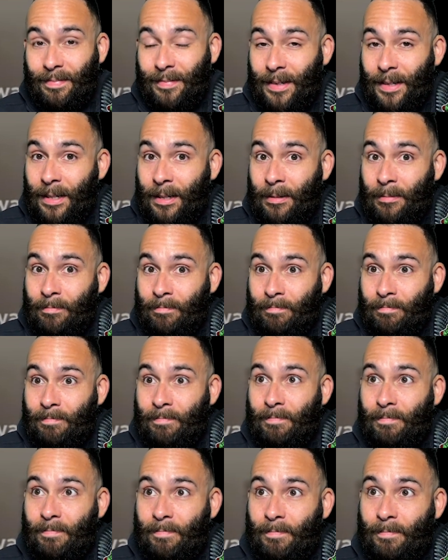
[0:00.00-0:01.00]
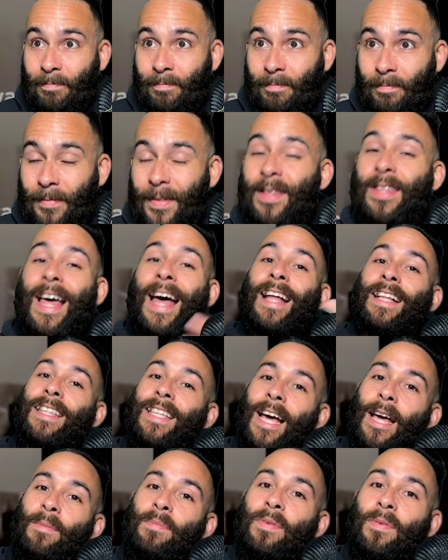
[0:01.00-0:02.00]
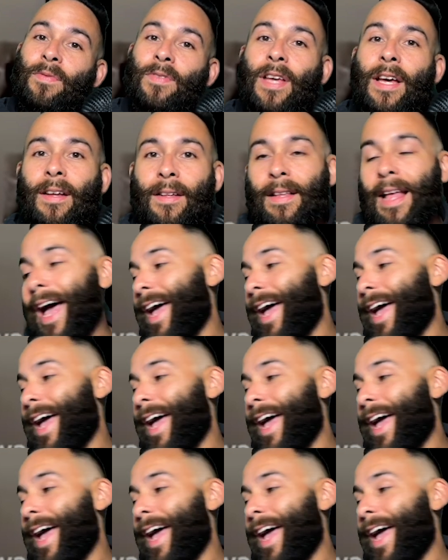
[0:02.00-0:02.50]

um, that type of yeah.